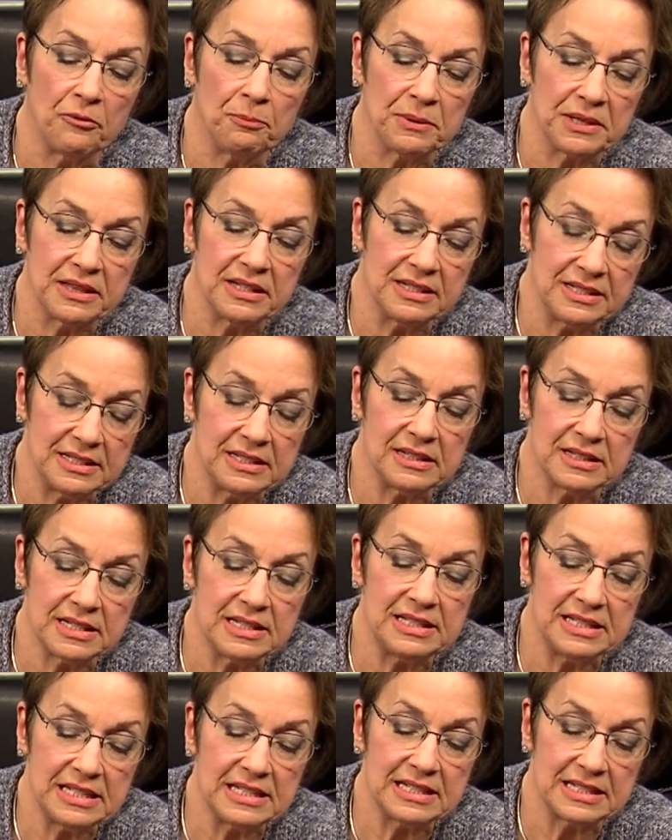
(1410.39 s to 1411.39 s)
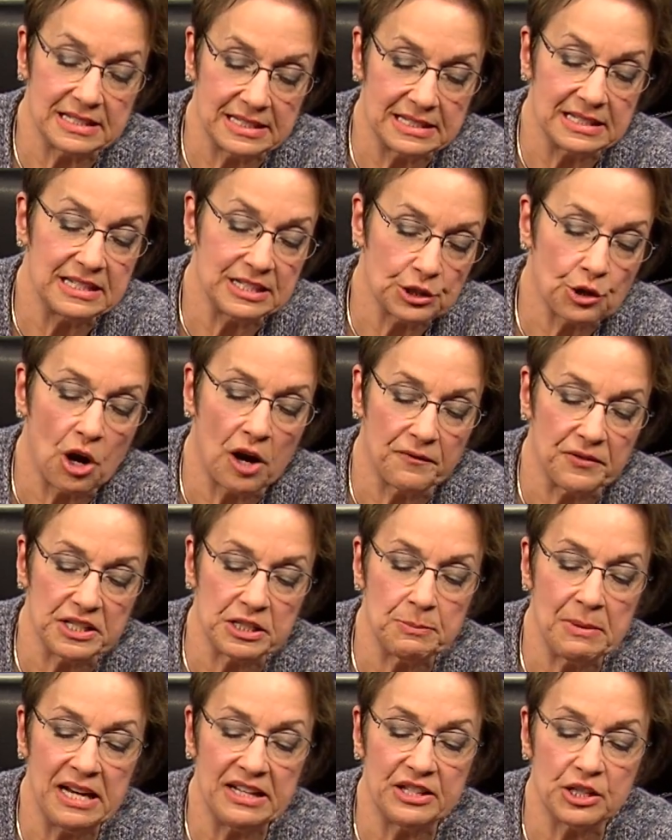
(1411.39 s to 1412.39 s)
but this scarf is
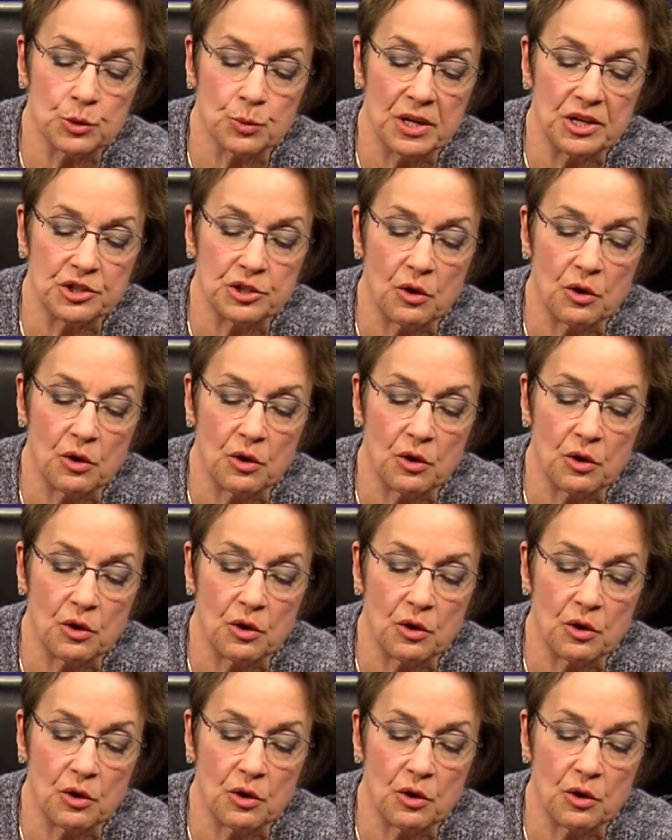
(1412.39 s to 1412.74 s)
made this way, so